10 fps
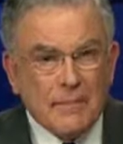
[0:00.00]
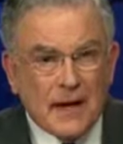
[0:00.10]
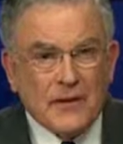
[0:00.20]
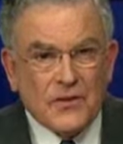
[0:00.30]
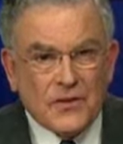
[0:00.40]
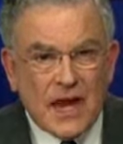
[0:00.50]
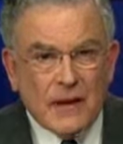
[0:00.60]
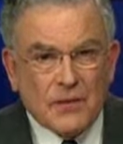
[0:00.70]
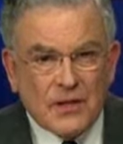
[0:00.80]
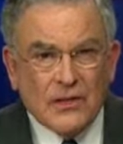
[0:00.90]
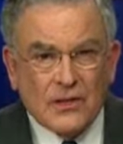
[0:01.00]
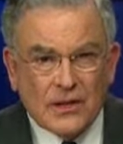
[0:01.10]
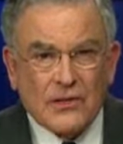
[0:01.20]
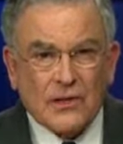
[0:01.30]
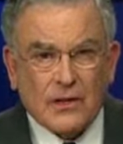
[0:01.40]
about the same. Still, the
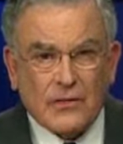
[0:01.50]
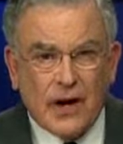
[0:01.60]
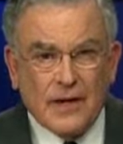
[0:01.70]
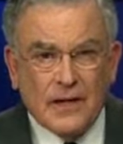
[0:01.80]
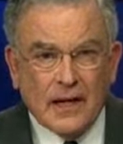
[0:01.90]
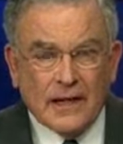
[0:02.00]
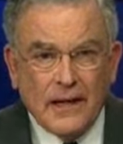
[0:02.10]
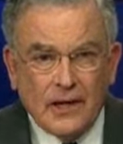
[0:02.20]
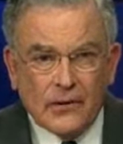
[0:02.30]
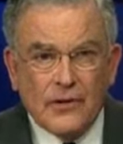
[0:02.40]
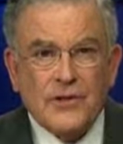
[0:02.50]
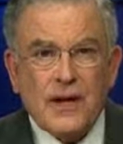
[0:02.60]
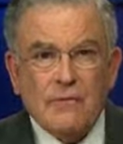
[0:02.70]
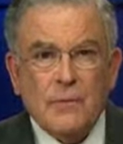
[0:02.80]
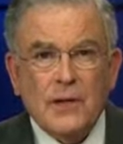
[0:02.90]
district is trying to cut
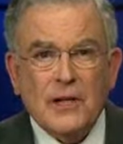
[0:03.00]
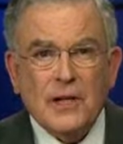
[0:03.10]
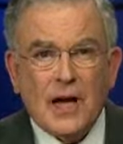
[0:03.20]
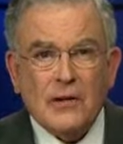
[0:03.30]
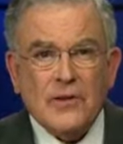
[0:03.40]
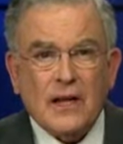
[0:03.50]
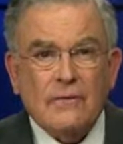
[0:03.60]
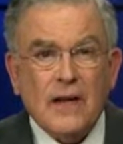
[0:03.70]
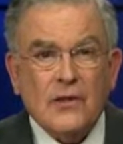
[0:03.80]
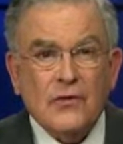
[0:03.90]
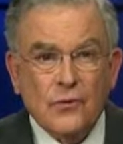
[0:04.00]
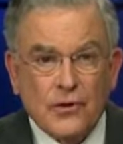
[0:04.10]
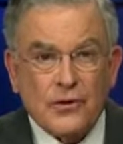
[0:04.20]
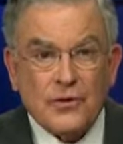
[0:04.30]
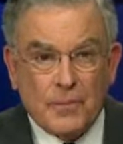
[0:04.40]
$37 million out of next school year's